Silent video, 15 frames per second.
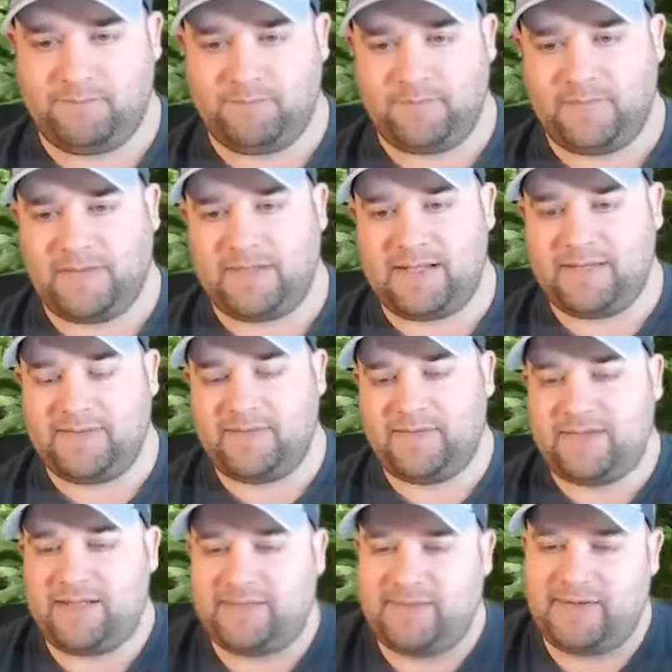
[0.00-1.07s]
That's
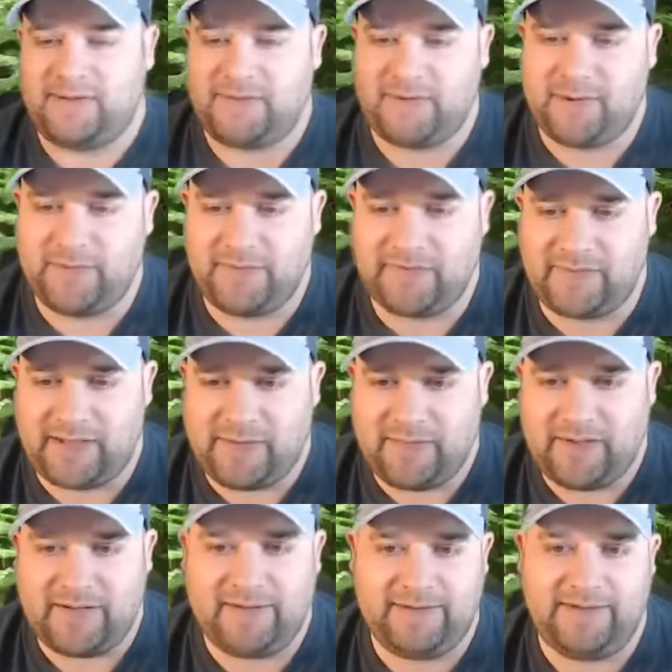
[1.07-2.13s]
the trophies I have.
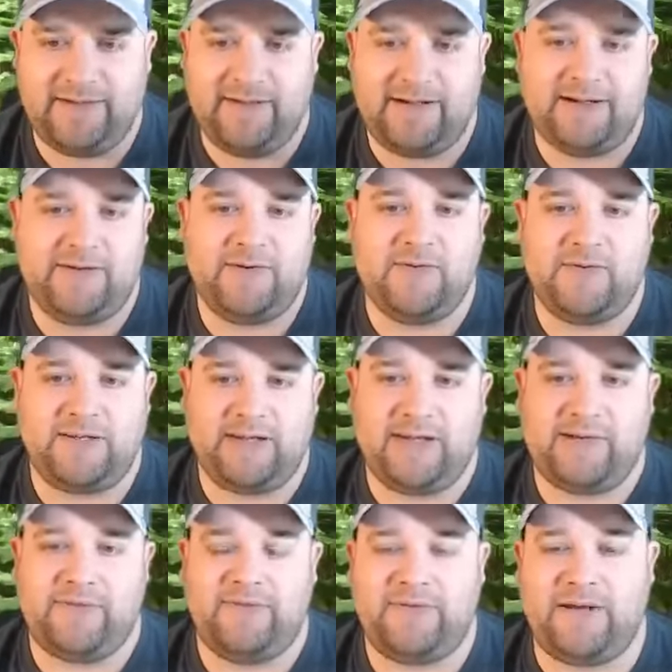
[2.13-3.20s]
And I only
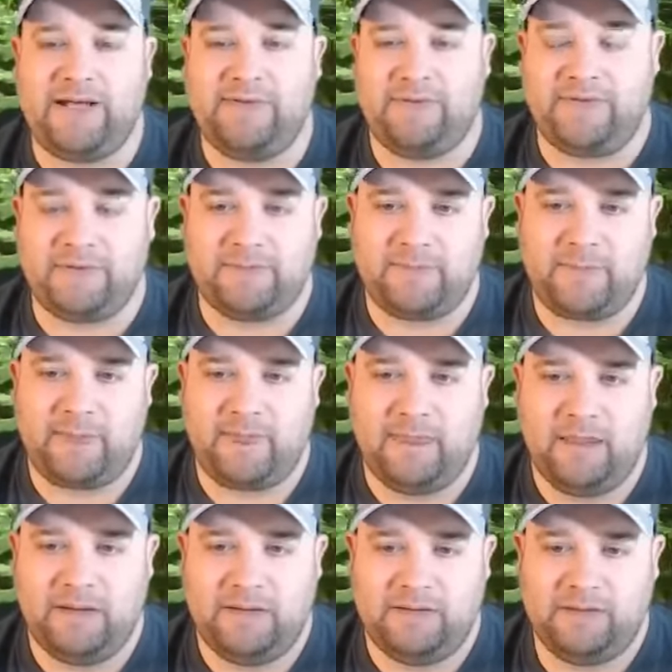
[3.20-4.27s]
have 5 of them.
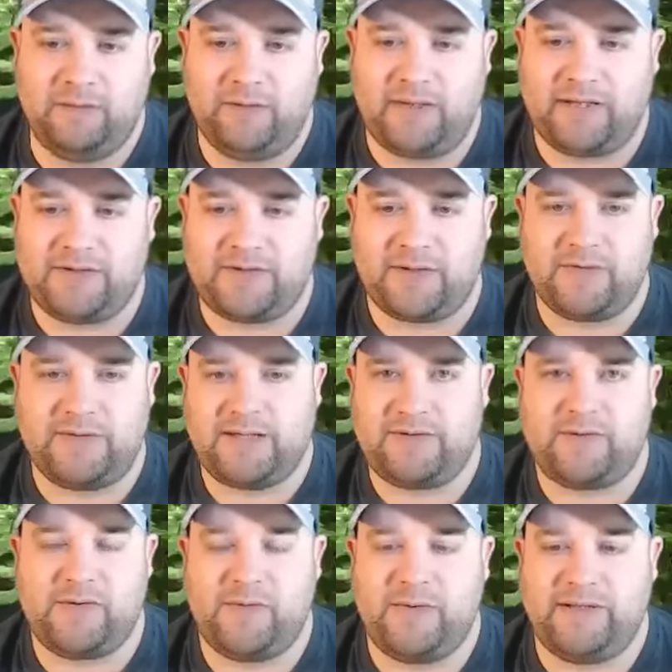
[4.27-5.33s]
When I drove down to
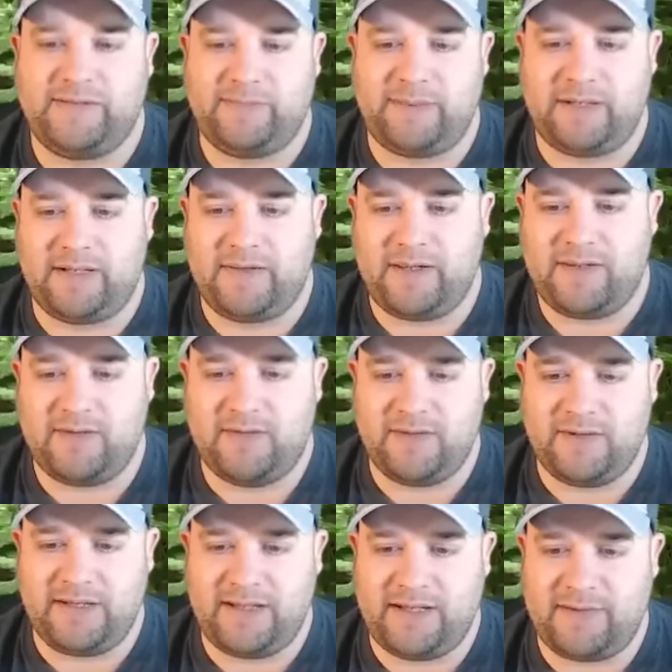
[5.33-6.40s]
the wet spot, they
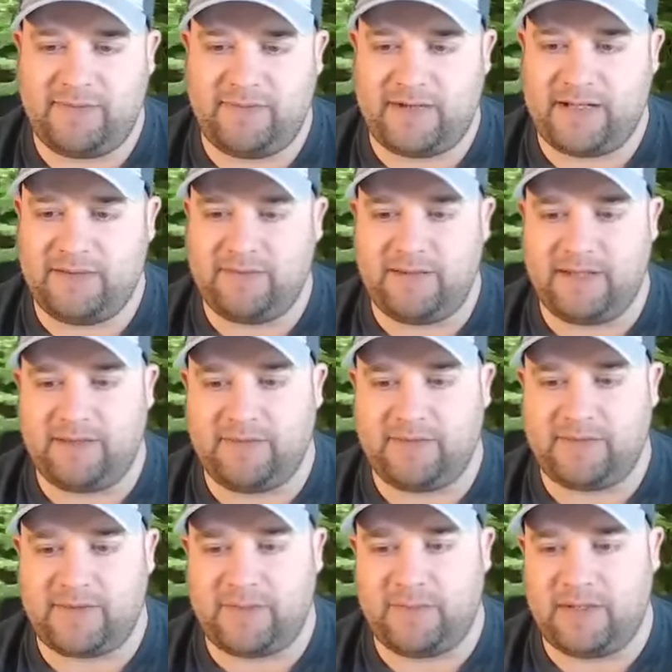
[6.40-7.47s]
only had 5 left,
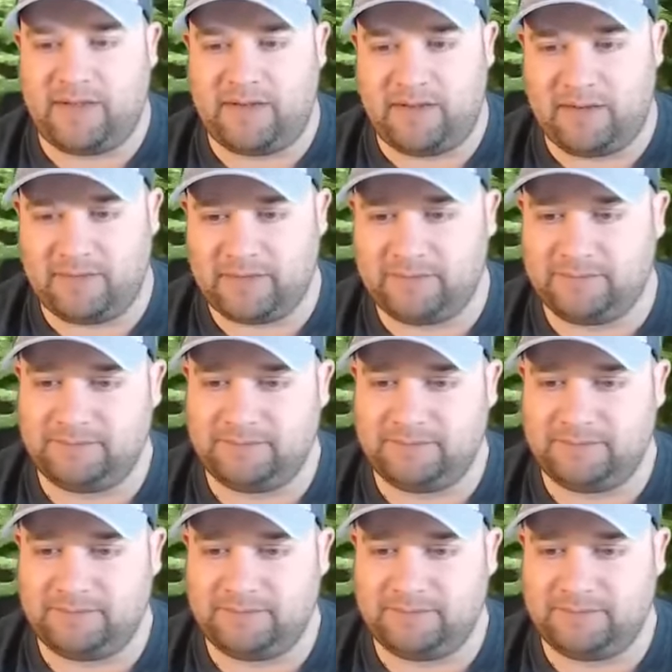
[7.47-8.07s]
so I bought all of them.